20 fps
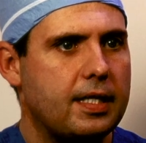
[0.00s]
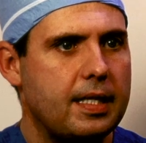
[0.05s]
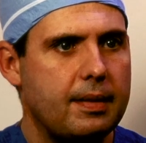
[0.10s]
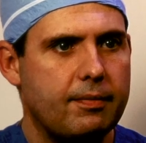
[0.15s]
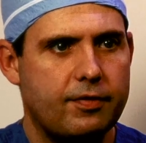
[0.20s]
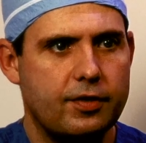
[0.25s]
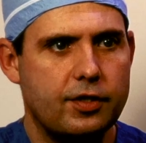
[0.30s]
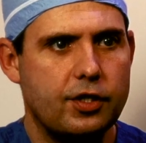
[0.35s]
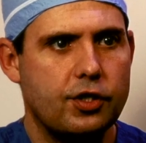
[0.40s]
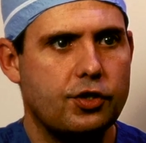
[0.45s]
team
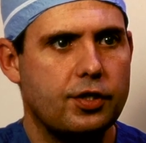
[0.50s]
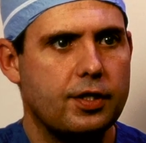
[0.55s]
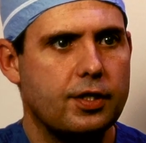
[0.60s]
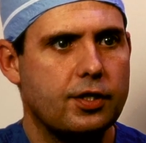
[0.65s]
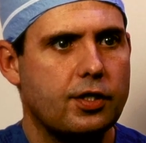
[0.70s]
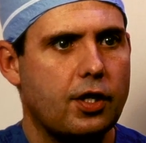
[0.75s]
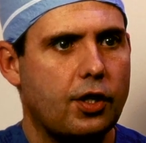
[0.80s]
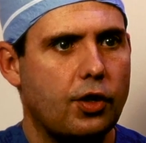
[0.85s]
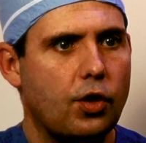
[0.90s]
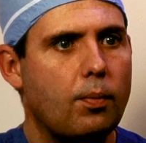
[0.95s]
physician
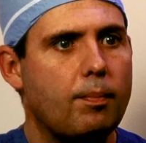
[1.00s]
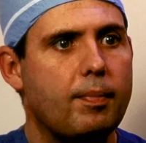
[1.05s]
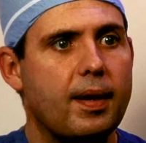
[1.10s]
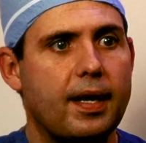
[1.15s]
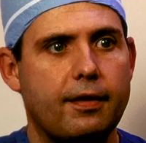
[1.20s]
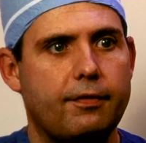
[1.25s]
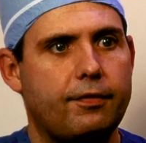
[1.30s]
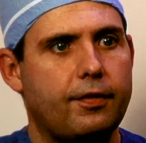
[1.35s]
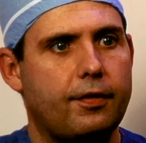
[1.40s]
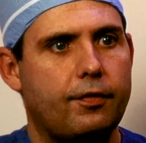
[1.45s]
saw no
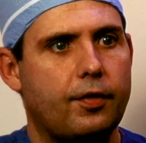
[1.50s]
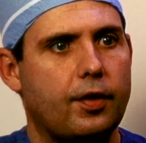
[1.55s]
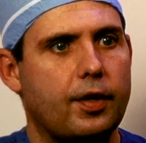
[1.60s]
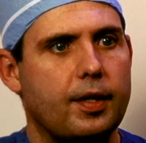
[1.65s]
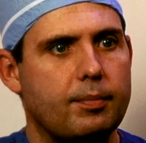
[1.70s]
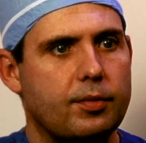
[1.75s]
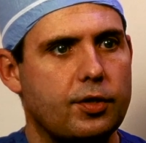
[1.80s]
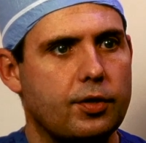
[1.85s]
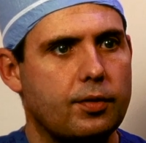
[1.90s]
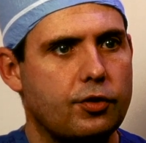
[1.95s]
benefit for
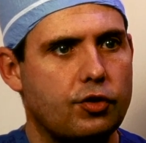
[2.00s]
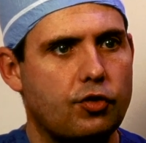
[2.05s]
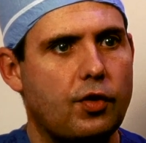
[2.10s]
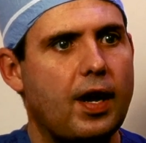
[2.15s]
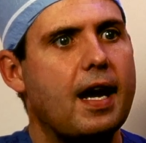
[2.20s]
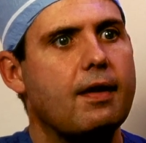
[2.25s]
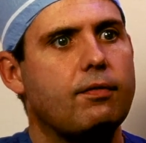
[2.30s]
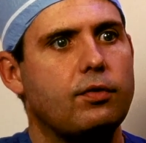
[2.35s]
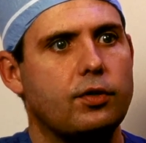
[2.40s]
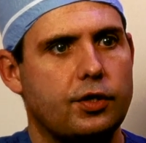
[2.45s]
him to
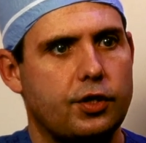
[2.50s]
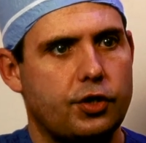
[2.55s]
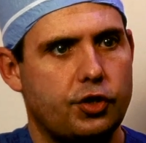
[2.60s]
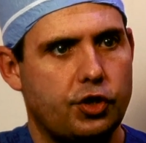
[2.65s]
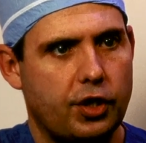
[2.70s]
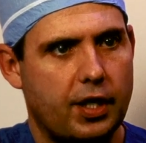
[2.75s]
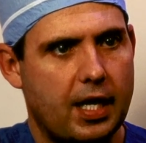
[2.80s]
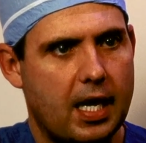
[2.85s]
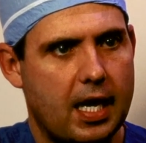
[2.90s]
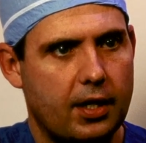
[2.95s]
travel to
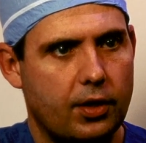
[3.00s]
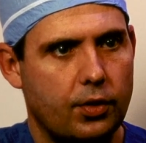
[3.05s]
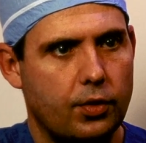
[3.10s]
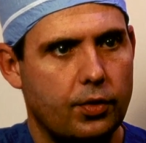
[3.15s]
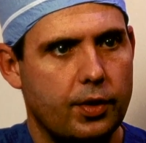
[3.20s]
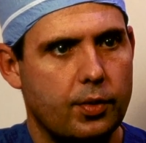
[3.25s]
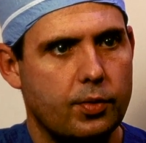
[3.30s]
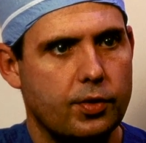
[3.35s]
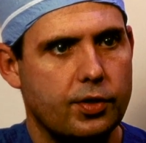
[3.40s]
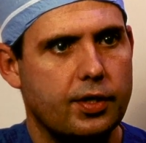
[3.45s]
Chicago.
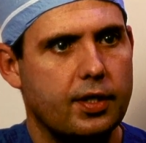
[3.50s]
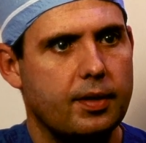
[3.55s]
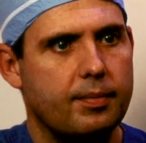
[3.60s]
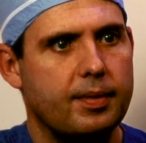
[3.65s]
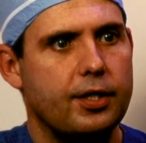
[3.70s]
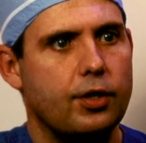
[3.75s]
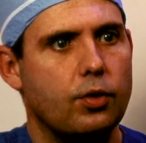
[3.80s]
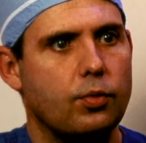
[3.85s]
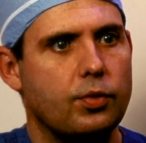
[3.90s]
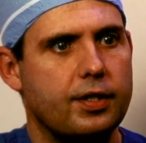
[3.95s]
There was going to
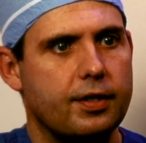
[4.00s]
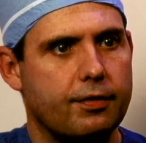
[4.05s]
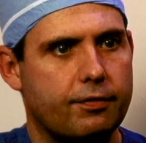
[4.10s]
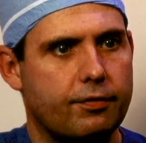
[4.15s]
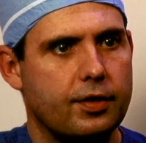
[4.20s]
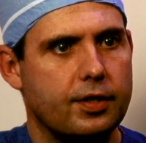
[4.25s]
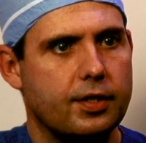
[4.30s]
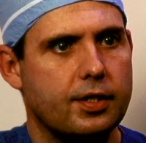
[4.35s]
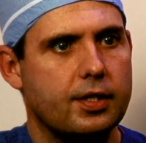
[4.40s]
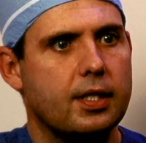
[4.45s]
be no
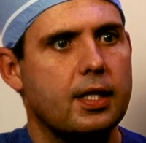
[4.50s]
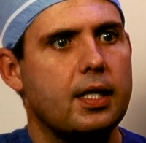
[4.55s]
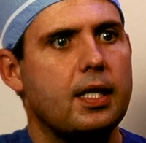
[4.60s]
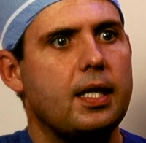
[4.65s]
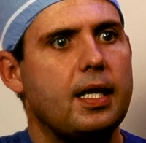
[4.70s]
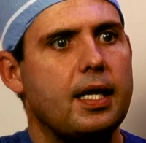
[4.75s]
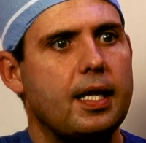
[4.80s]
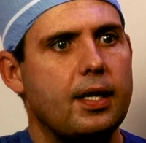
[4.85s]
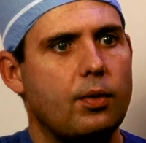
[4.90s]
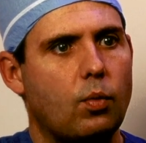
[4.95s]
difference
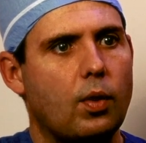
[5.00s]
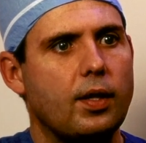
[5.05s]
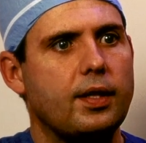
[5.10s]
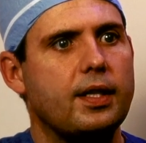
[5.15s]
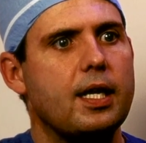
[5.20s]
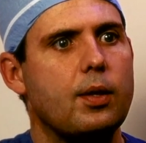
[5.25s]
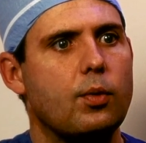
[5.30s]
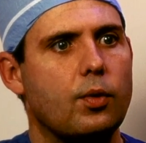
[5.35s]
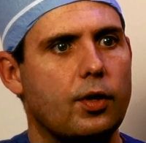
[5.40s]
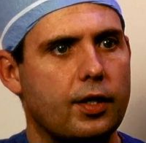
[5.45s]
in what
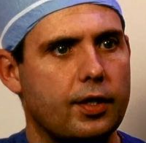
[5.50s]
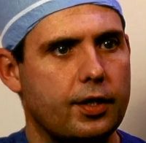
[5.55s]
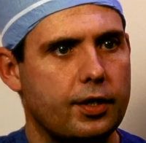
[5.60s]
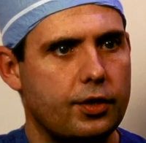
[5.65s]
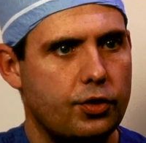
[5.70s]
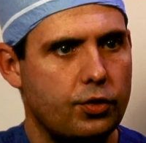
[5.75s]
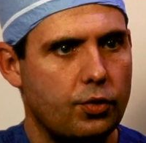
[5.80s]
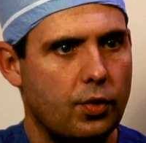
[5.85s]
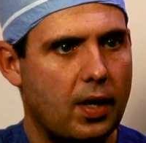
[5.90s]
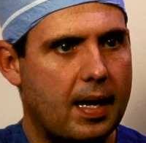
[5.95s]
they were going to
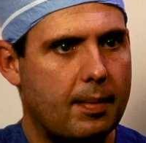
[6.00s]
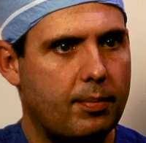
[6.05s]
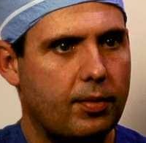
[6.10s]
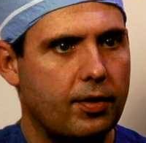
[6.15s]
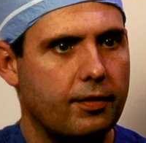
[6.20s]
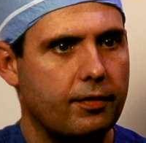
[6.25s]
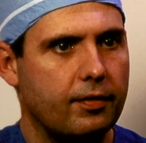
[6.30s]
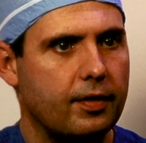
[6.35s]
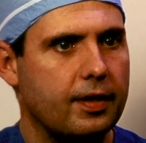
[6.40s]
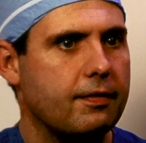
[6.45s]
do
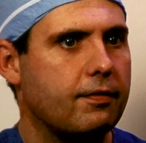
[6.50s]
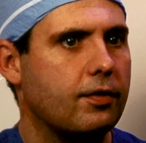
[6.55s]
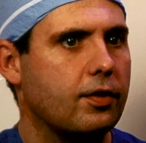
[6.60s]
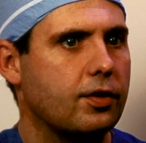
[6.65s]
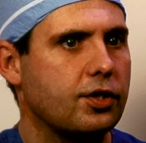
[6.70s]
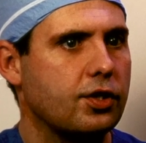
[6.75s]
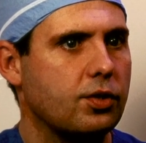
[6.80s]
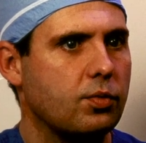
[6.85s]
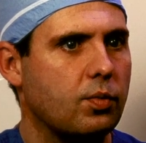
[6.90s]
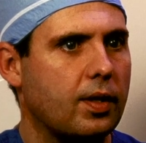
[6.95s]
operatively
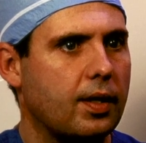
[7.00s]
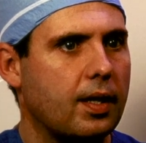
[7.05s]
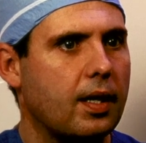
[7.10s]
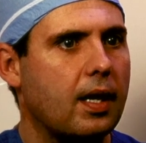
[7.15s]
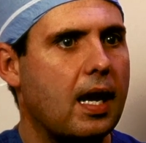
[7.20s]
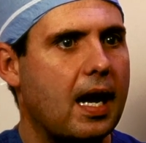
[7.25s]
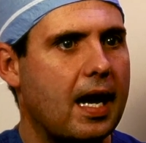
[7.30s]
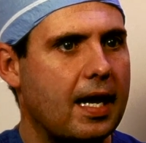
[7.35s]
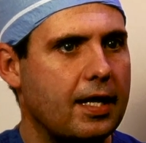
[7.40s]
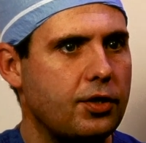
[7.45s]
versus what
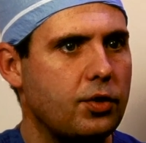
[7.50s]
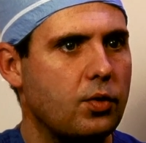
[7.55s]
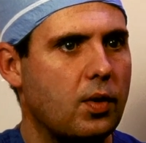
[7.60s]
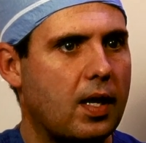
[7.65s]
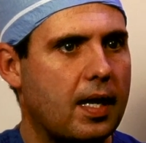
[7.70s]
I do